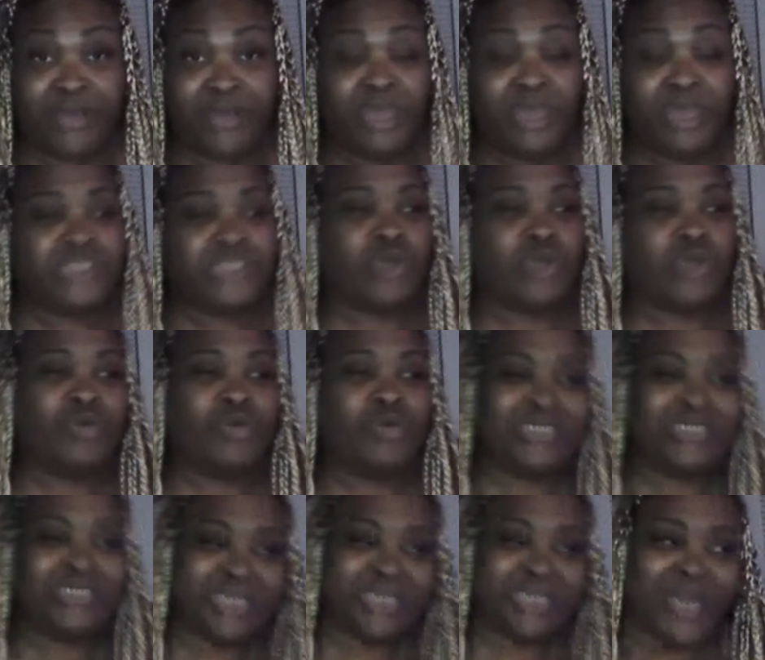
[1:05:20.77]
So once
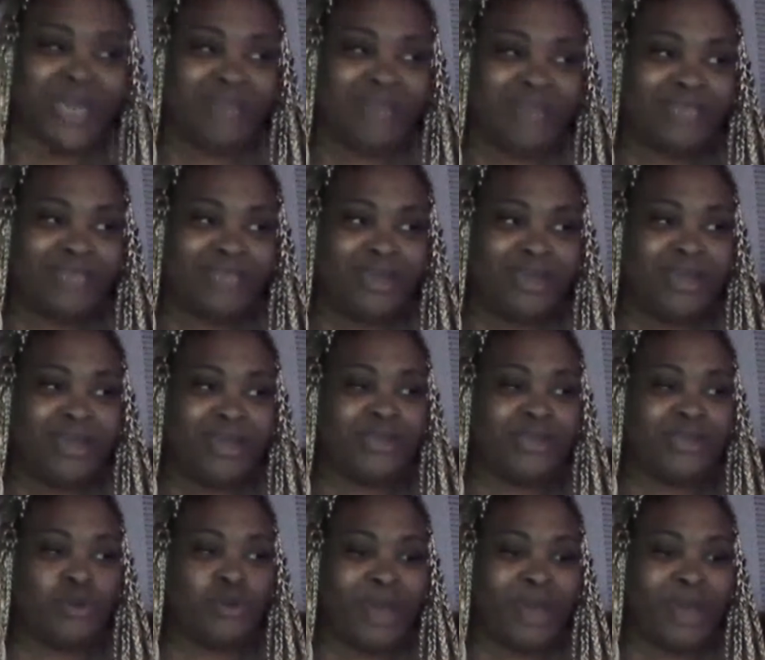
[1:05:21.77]
he got there and
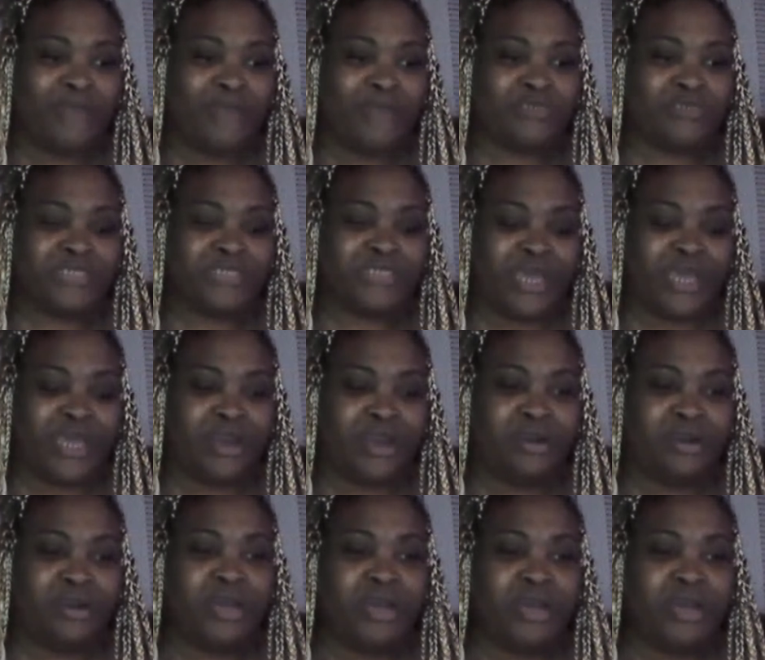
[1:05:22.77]
nobody was there,